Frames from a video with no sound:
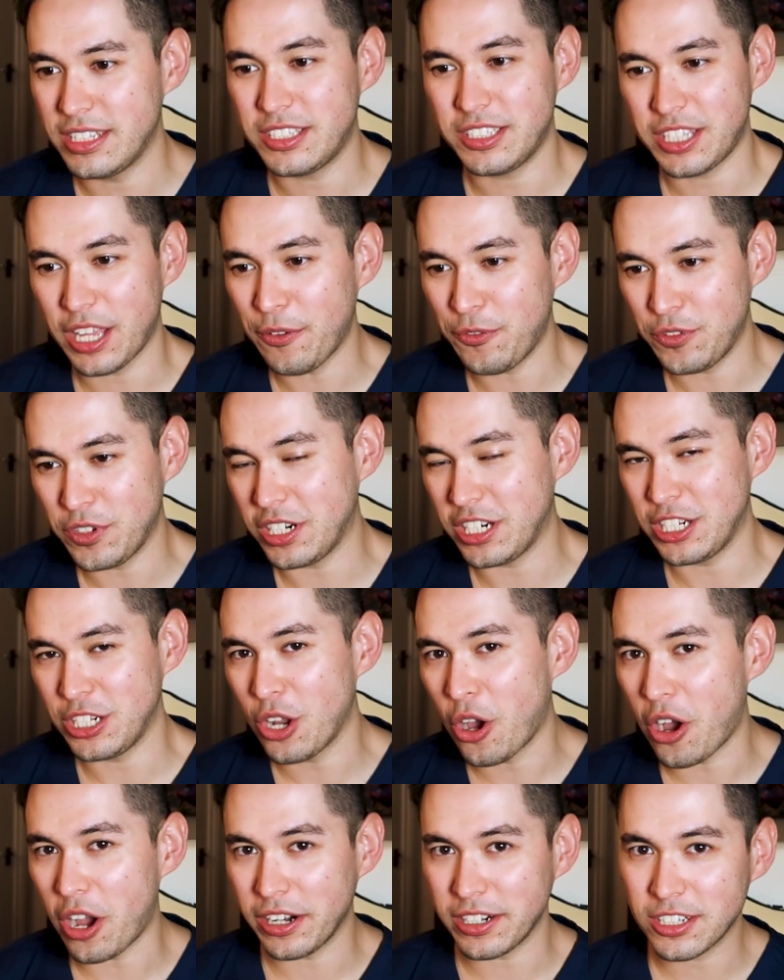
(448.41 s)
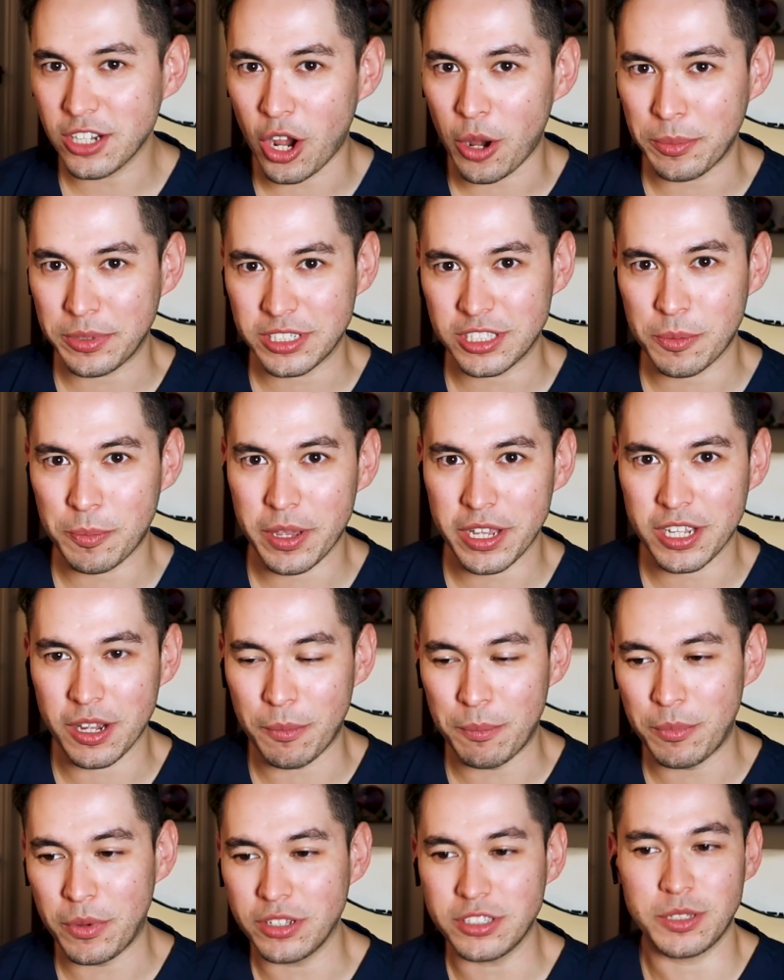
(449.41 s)
It's definitely not uncommon to pick
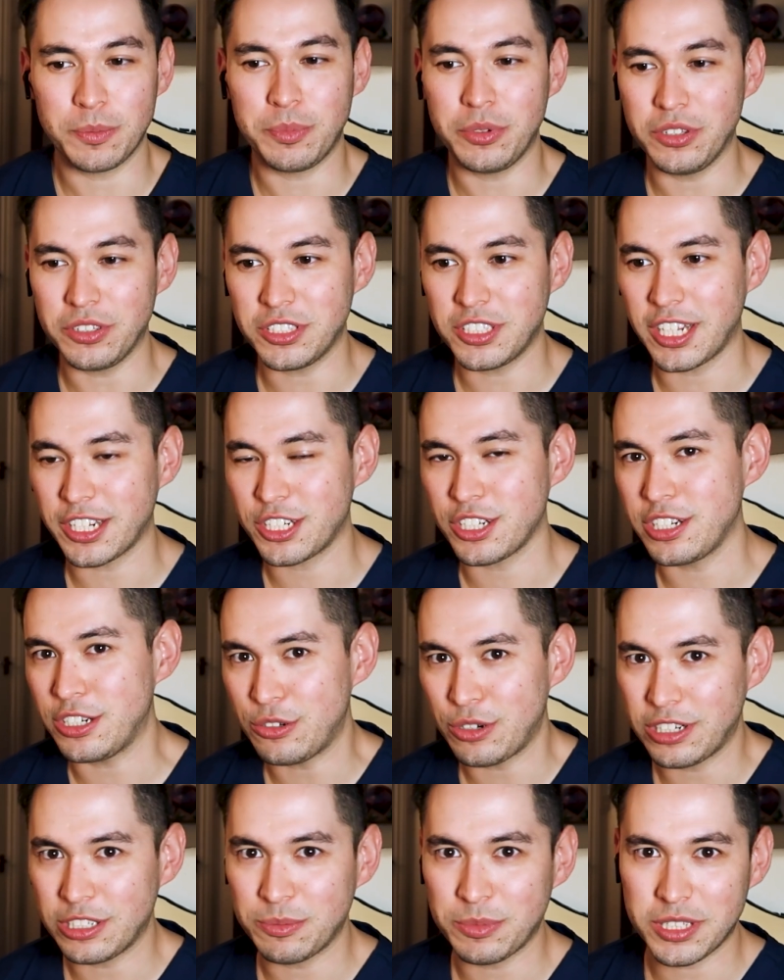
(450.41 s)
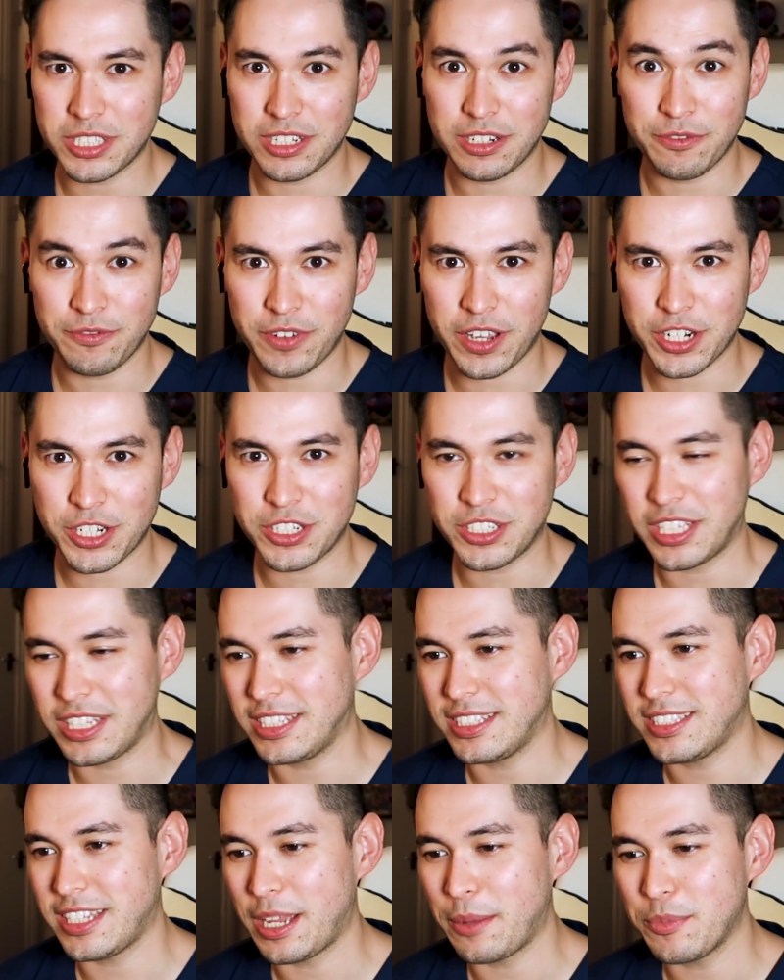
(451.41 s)
up multiple sexually transmitted infections at
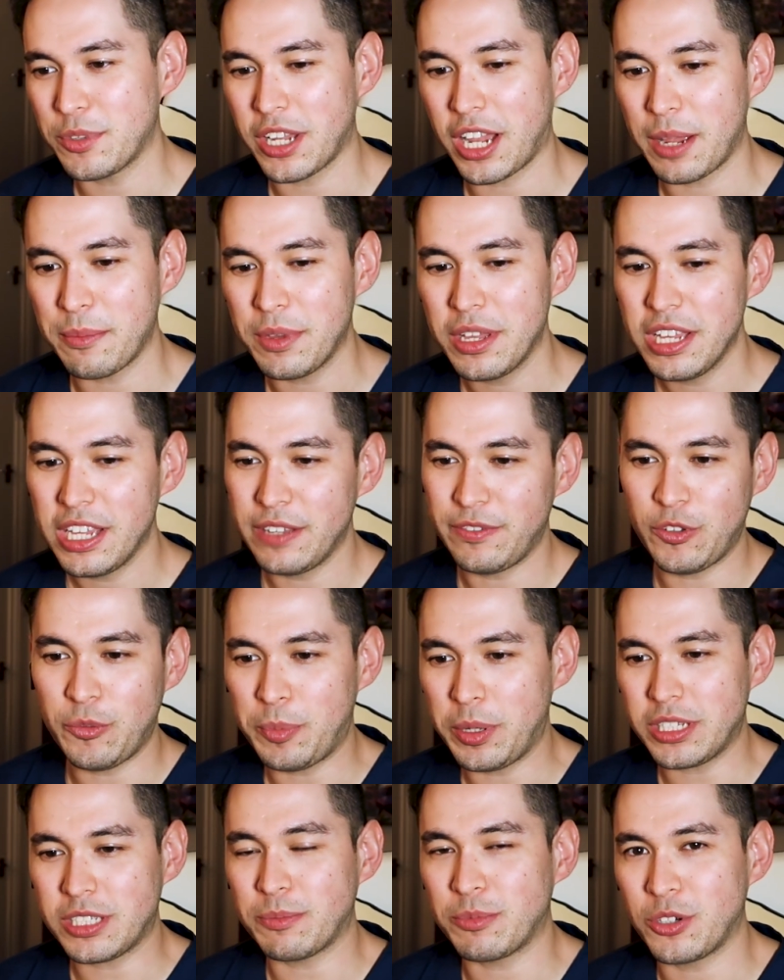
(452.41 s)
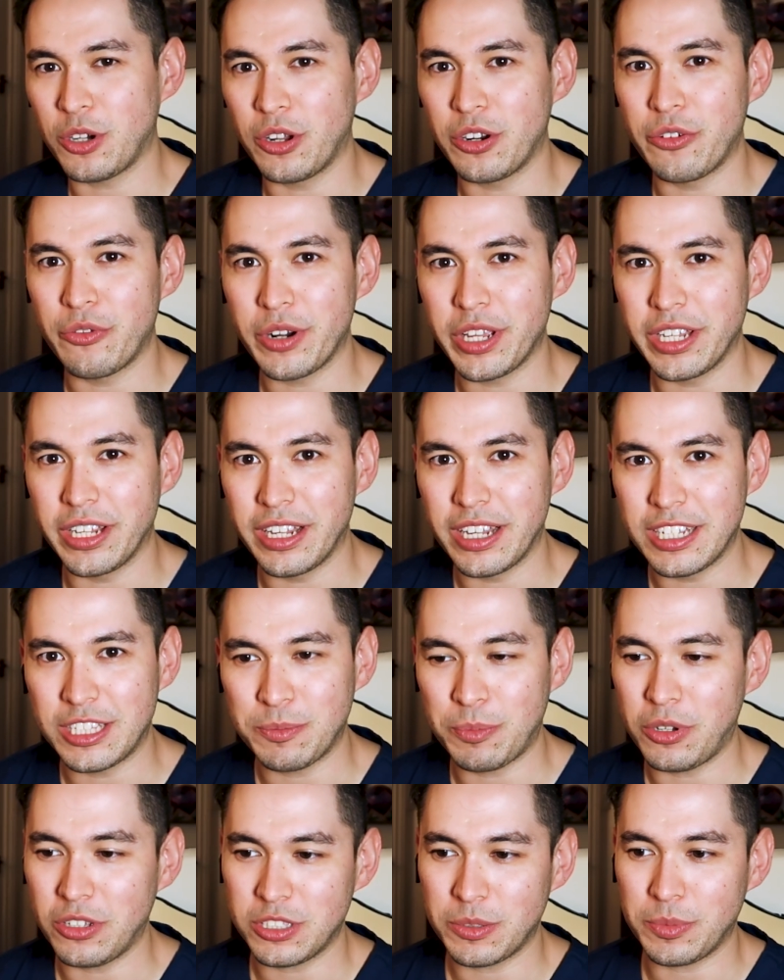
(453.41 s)
the same time. If you've picked up gonorrhea,
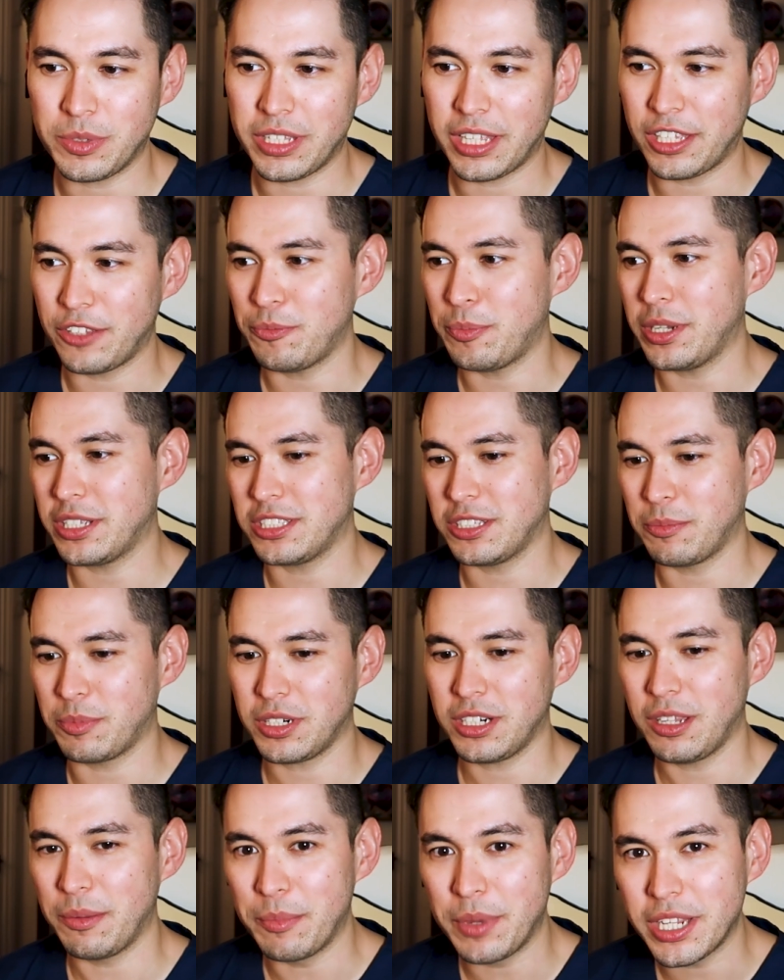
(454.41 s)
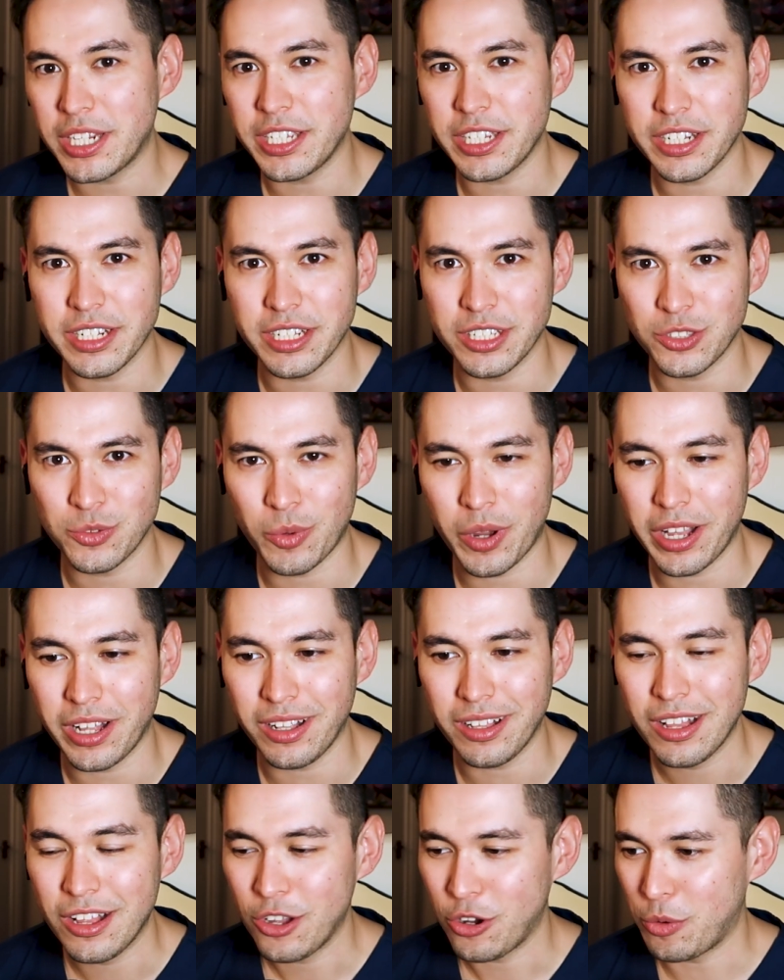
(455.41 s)
it's possible that you've picked up chlamydia as
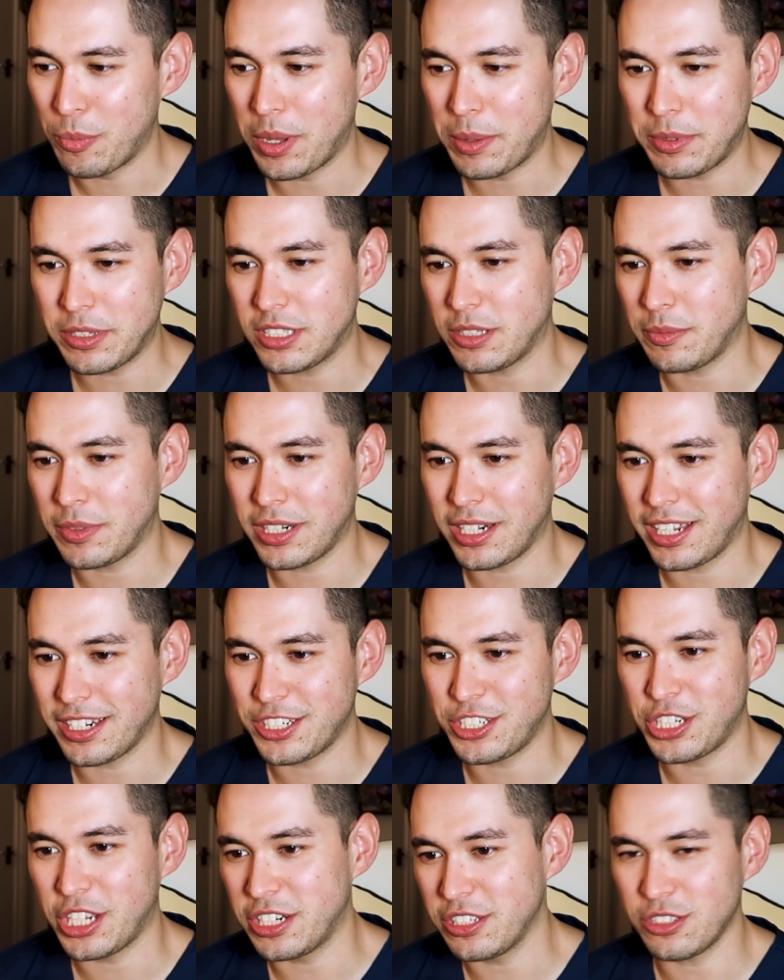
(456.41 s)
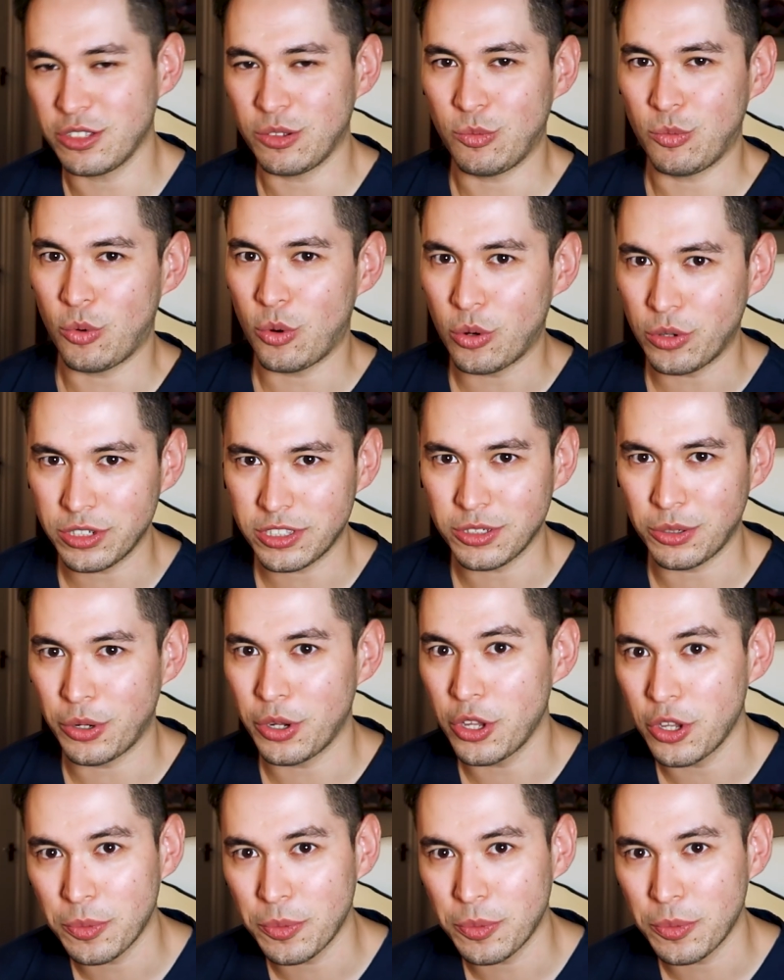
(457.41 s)
well, or maybe something like genital warts or